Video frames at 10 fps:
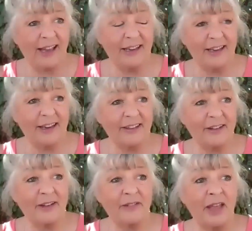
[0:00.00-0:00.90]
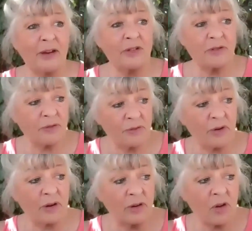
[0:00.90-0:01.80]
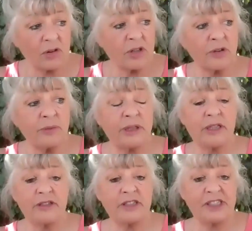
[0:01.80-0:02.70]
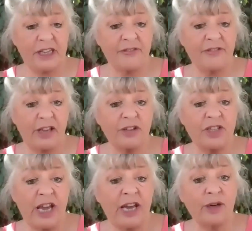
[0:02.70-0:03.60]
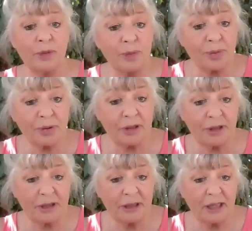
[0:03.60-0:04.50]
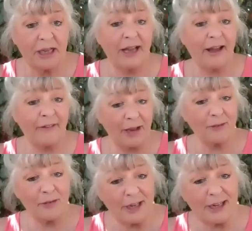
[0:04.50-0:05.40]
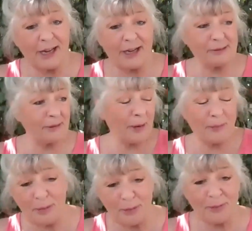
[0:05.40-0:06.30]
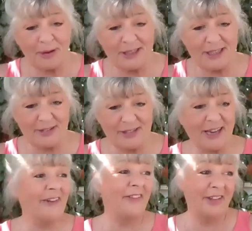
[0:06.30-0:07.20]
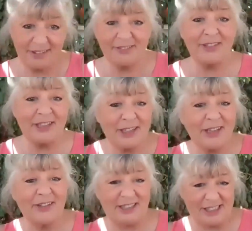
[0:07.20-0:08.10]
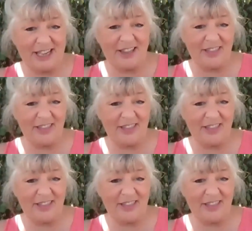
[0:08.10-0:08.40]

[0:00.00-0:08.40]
And they knocked on the window to see if they could help, and then realized when I put the window down that we knew each